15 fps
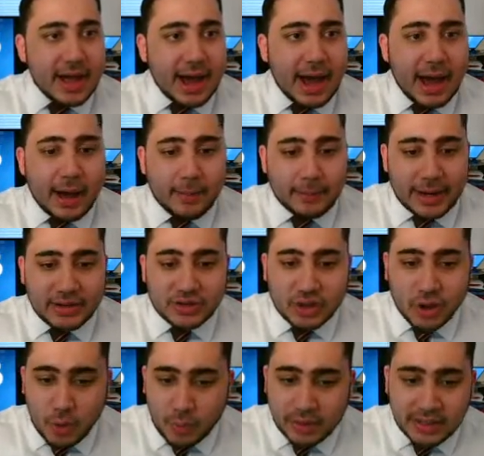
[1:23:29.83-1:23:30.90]
I
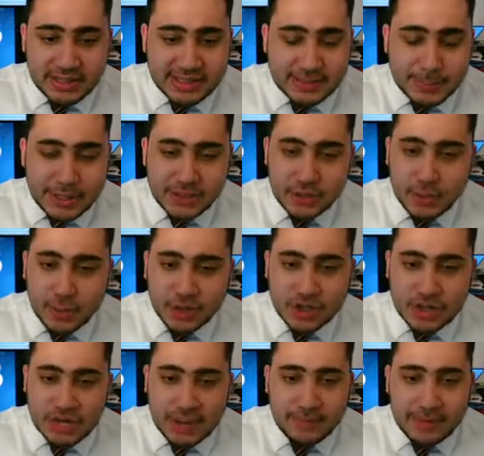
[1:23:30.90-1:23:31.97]
don't want to spend too
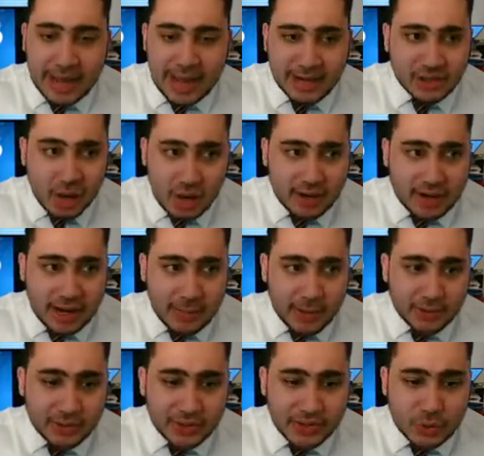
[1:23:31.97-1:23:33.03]
much time not talking
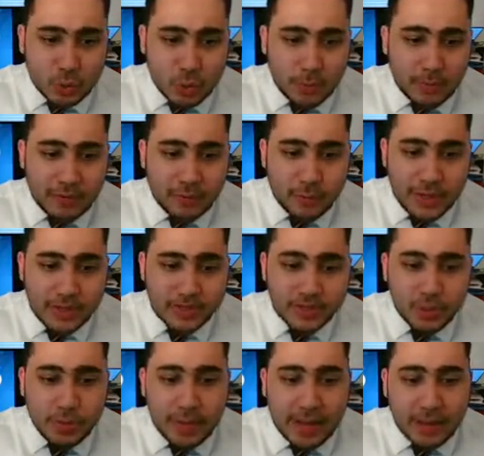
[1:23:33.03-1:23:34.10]
about this storm, but if we
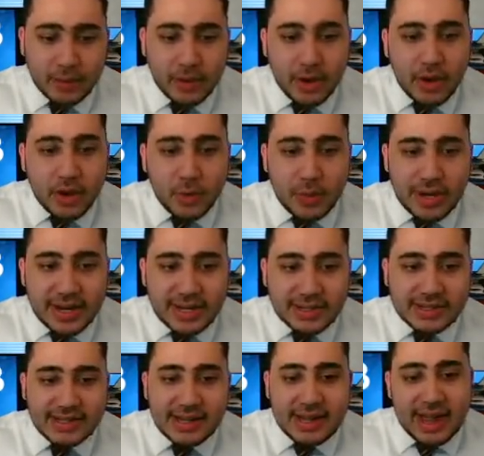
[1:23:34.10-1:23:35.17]
zoom out, we can
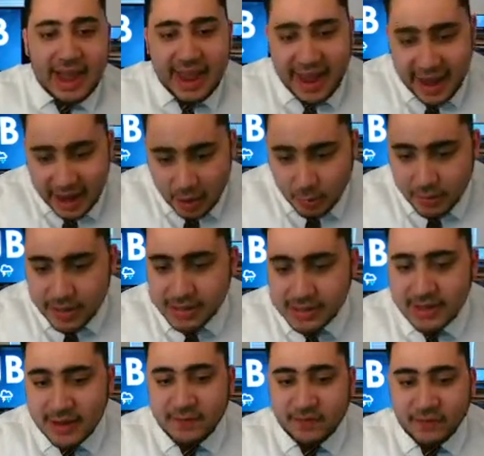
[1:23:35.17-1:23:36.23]
see
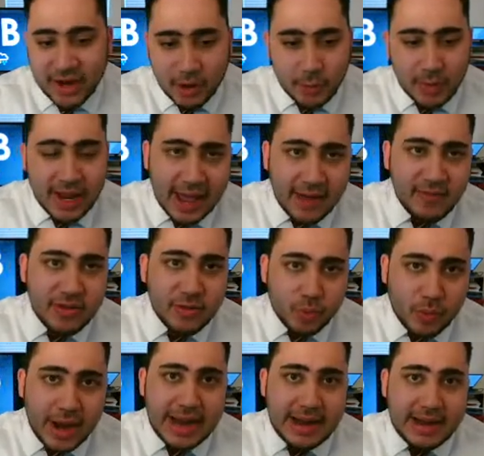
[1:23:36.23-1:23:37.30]
areas of very heavy
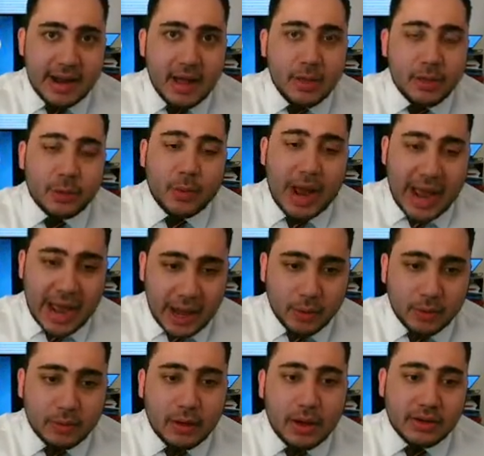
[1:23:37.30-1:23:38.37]
rain
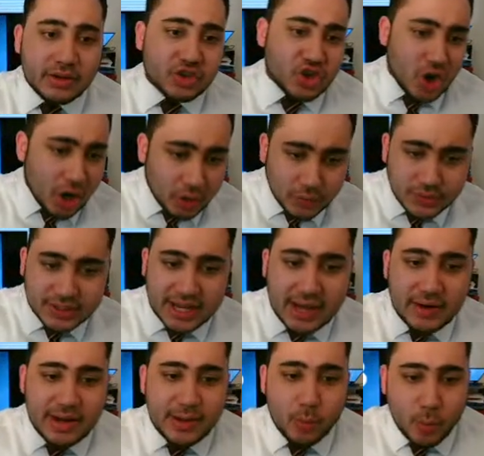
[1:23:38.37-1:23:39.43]
throughout Charles
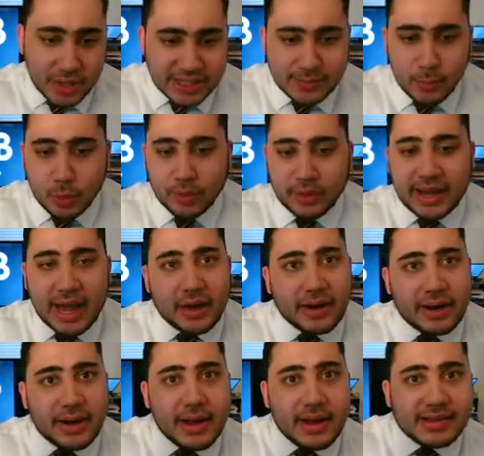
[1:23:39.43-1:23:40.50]
County, Westmoreland
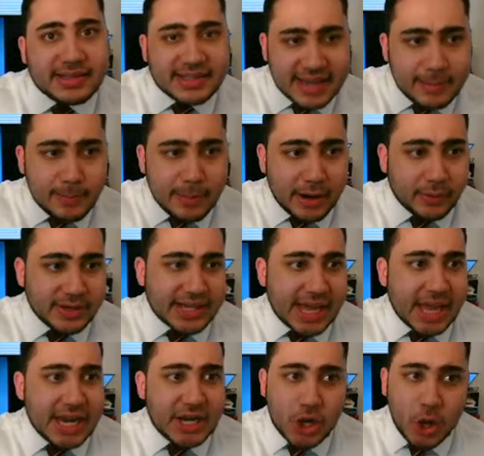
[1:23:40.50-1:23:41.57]
County, St. Mary's
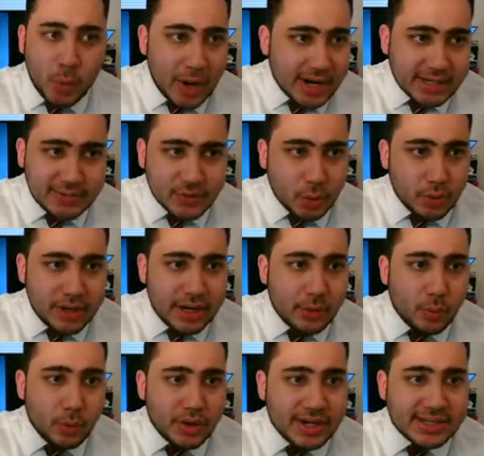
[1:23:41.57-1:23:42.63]
County. No active tornado
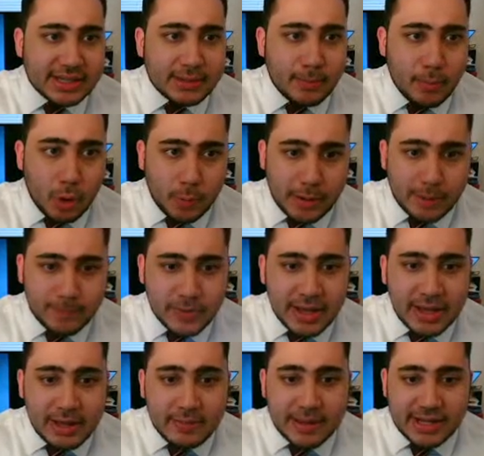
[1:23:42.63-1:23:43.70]
warnings at the moment.
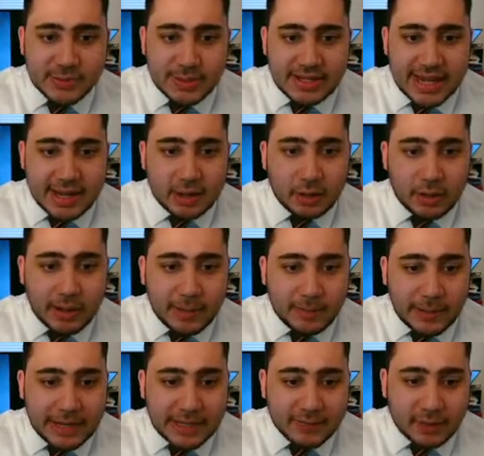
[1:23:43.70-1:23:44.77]
As we take a look
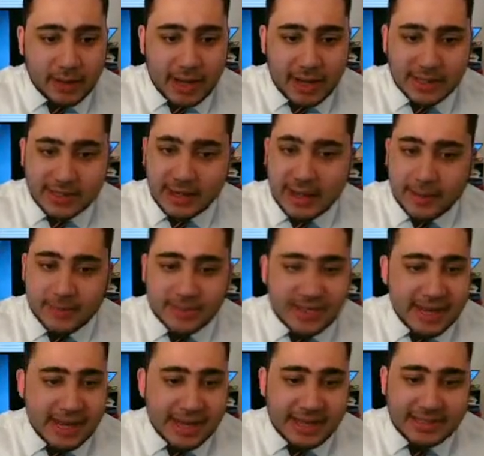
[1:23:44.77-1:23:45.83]
at base velocity, I'm
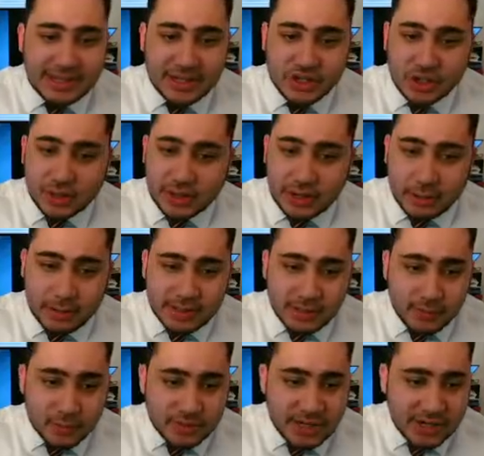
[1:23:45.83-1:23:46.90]
seeing additional areas
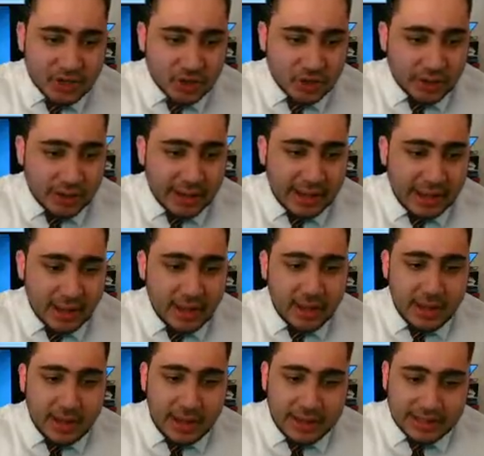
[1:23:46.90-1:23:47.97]
of rotation trying to
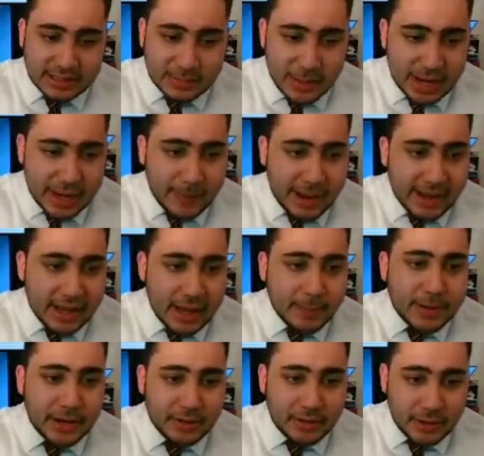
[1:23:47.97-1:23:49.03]
spike back
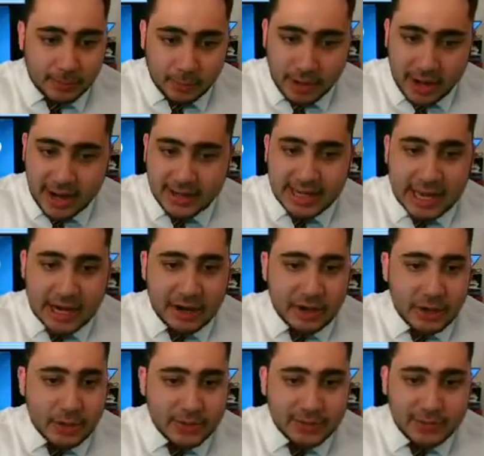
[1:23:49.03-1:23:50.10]
up here near Bryantown
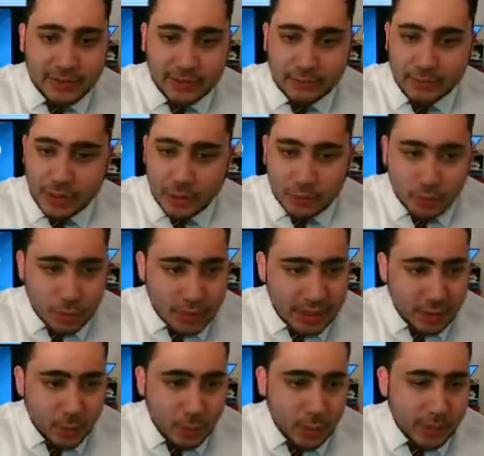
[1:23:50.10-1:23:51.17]
and Hughesville. No
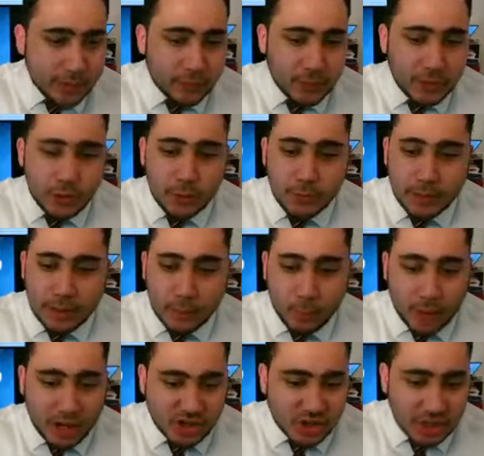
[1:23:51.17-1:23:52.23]
tornado warning for you, but I'm
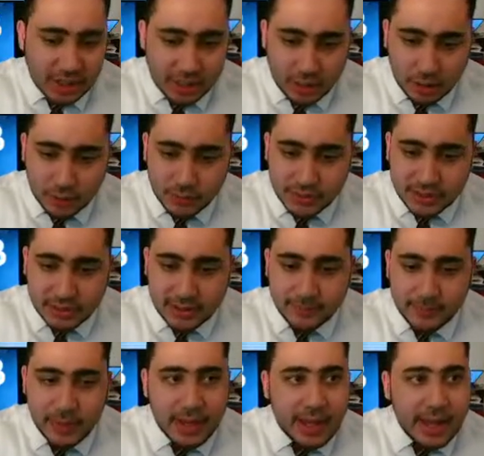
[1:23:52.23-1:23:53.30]
watching it closely.